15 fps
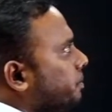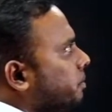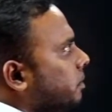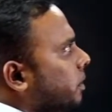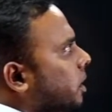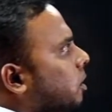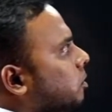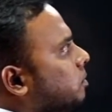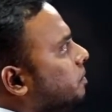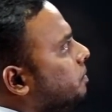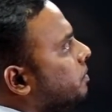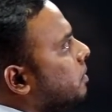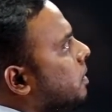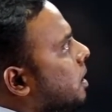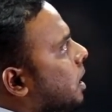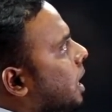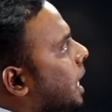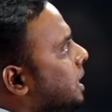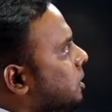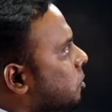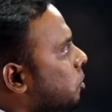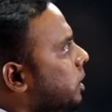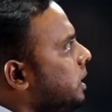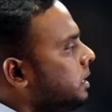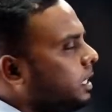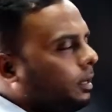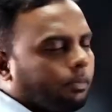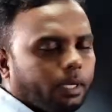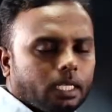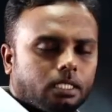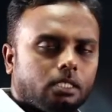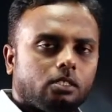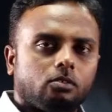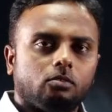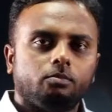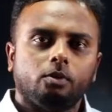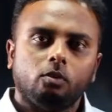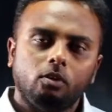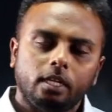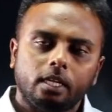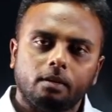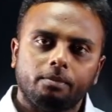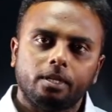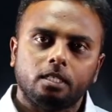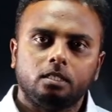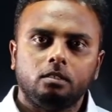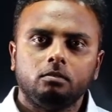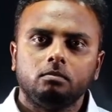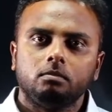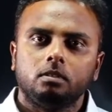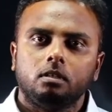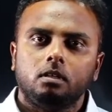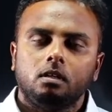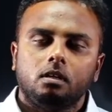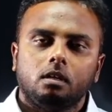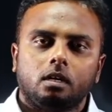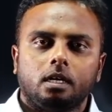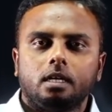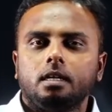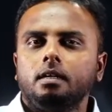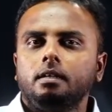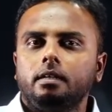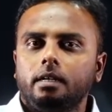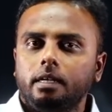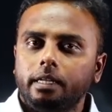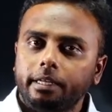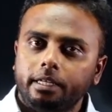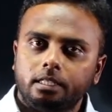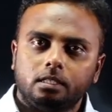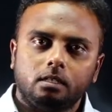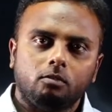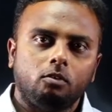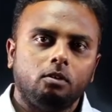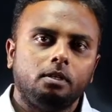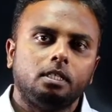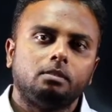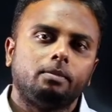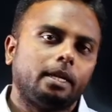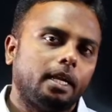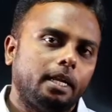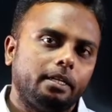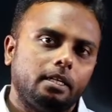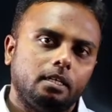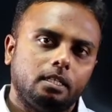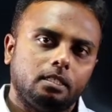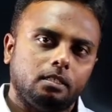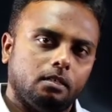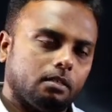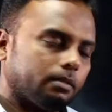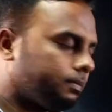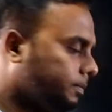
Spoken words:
Now as load is capacitive, purely capacitive, current leads the voltage by 90 degrees here.